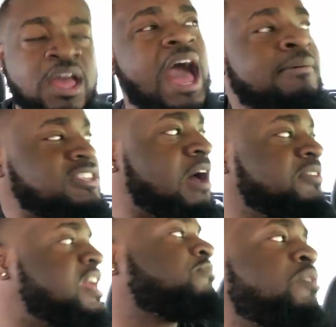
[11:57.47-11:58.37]
That's how
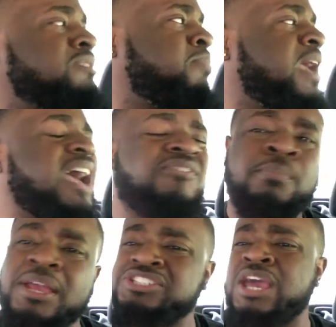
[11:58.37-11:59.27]
disrespectful,
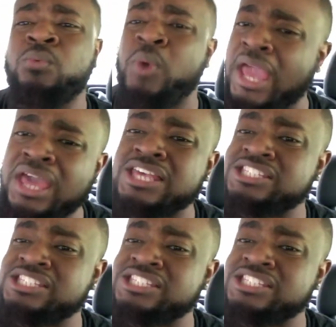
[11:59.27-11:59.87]
bitch. That wig is